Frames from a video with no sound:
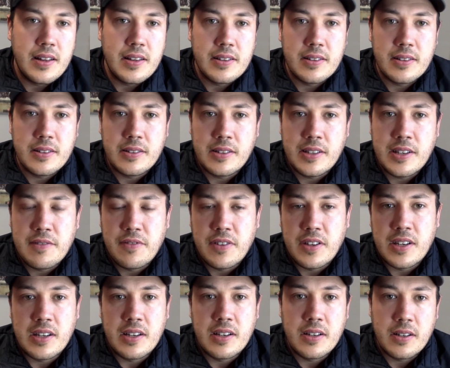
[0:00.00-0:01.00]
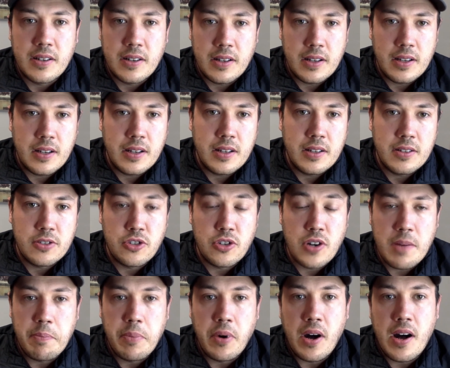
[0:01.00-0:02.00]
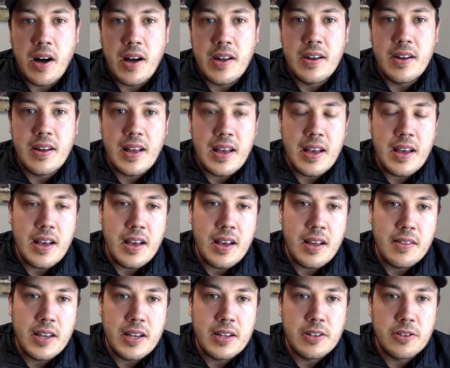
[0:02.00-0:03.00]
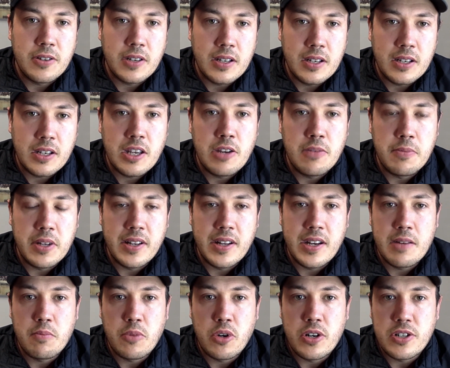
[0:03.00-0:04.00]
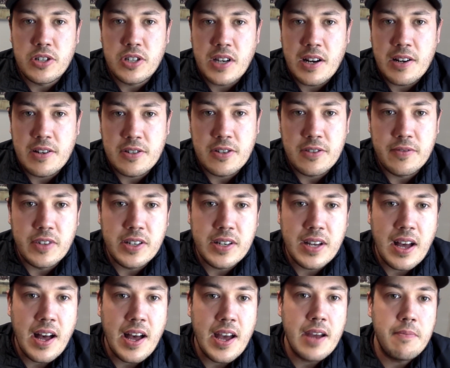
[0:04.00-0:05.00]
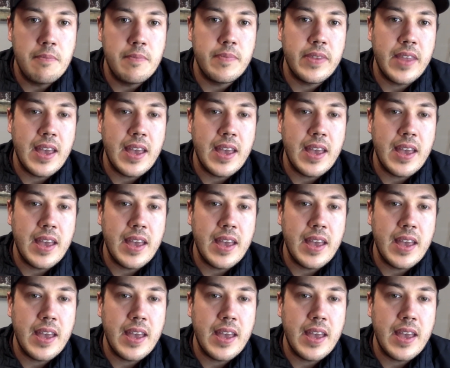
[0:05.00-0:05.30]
leaving DRIP on, and then you can accumulate more shares over time.